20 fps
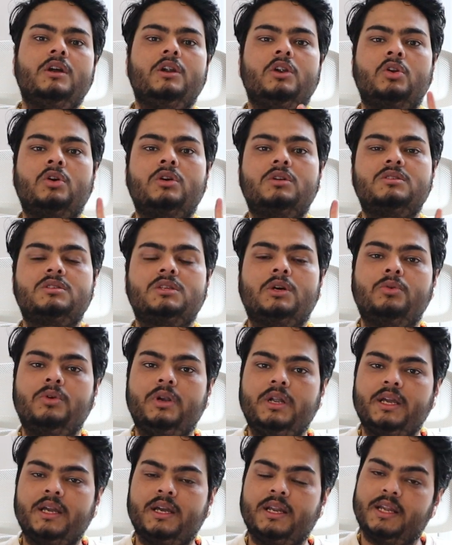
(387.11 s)
not
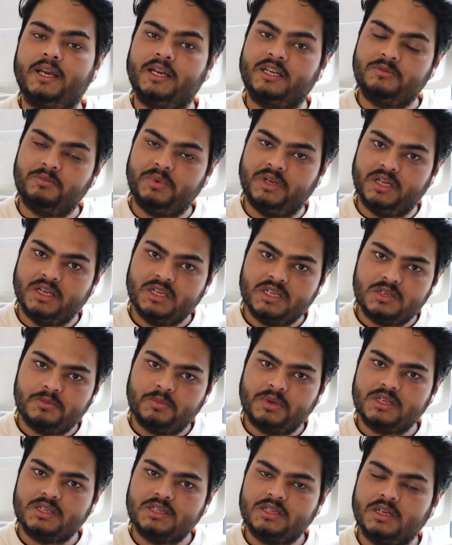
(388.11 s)
sounding an experienced
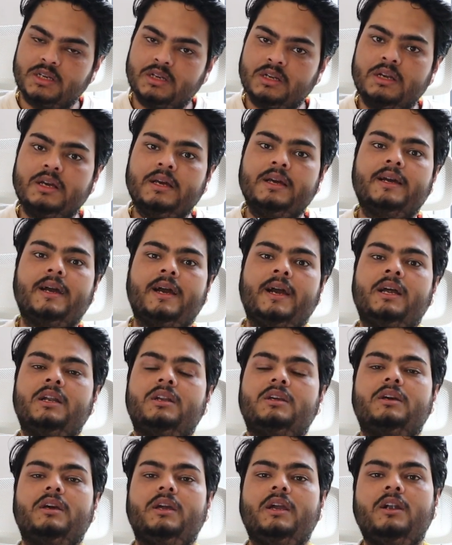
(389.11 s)
person,
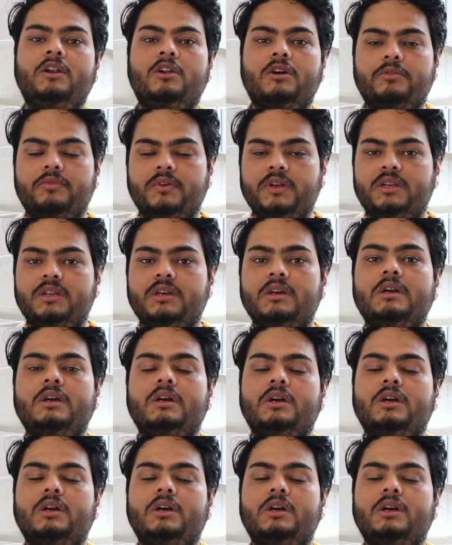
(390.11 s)
and end of it,